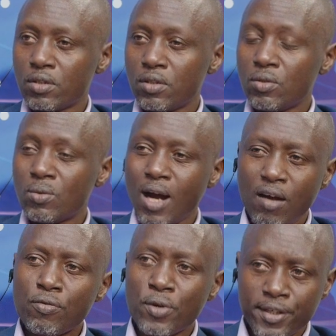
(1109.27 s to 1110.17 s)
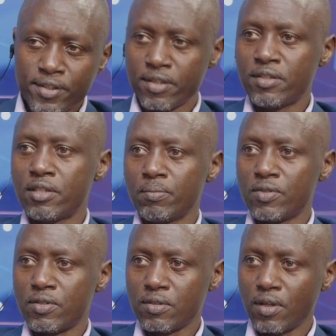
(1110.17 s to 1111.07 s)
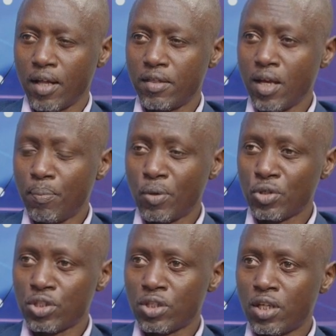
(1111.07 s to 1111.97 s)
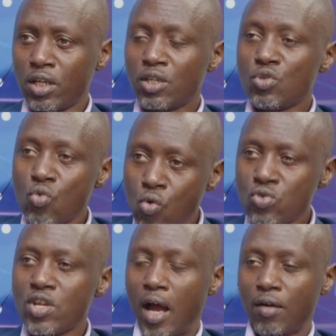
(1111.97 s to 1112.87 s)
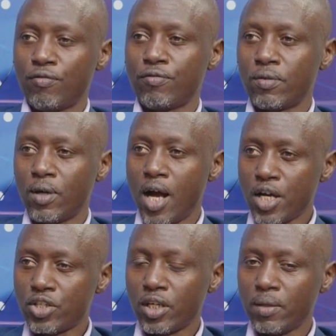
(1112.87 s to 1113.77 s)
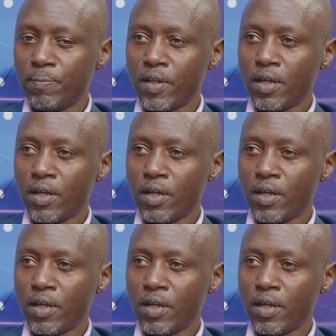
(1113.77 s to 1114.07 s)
you have weak systems at the airport? You would have actually